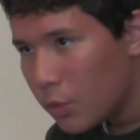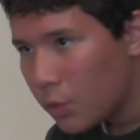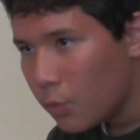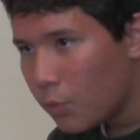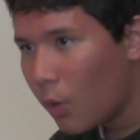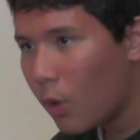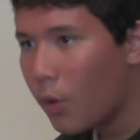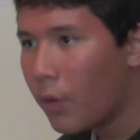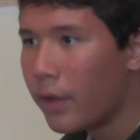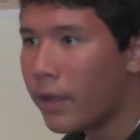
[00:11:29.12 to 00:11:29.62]

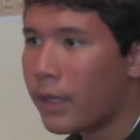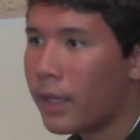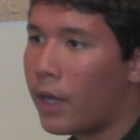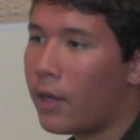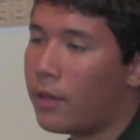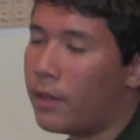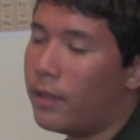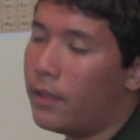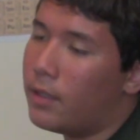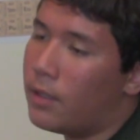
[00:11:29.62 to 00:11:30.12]
Well, in
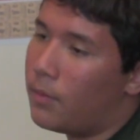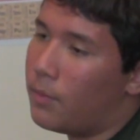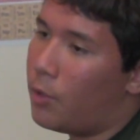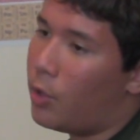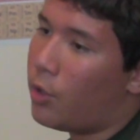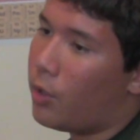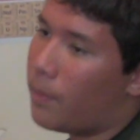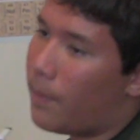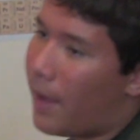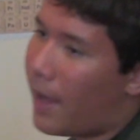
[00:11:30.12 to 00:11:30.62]
calculating their
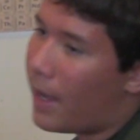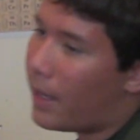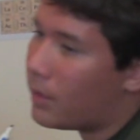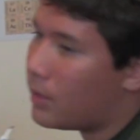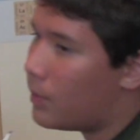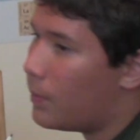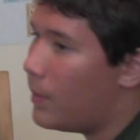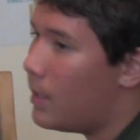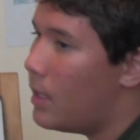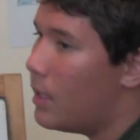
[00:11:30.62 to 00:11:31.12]
molar
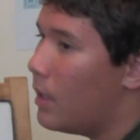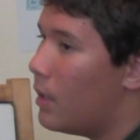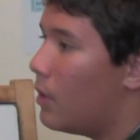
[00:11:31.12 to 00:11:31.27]
mass, we